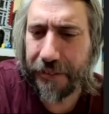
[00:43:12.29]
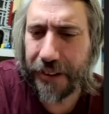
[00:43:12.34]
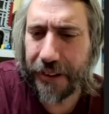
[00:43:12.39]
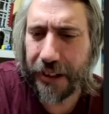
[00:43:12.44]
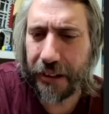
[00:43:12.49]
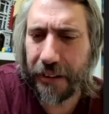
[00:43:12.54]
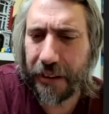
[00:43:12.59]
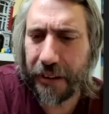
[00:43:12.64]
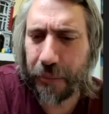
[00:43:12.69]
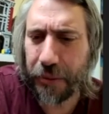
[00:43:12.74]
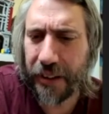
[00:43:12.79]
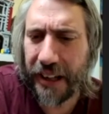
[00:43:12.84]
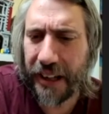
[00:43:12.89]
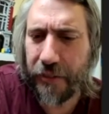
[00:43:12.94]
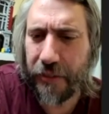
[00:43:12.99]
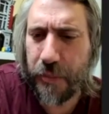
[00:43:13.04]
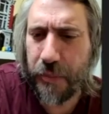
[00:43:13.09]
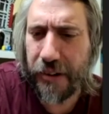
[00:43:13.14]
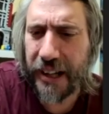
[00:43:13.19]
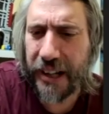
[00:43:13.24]
You know, I wouldn't
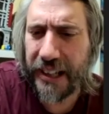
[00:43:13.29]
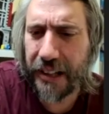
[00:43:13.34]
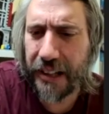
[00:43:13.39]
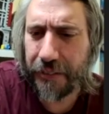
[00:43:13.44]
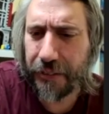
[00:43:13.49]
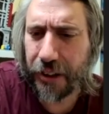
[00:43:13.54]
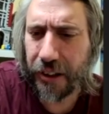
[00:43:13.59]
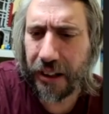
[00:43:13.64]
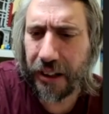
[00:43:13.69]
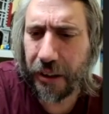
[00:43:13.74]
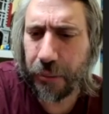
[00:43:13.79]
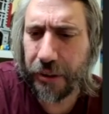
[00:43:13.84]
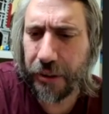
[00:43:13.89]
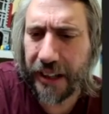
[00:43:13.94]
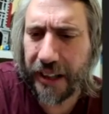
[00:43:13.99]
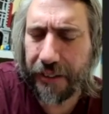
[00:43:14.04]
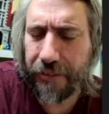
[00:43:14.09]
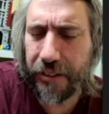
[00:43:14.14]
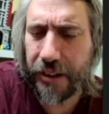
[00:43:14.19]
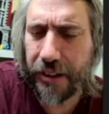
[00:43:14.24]
have the brain I've got. I
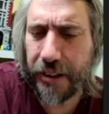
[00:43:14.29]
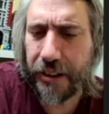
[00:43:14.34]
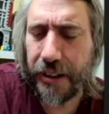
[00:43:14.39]
wouldn't have the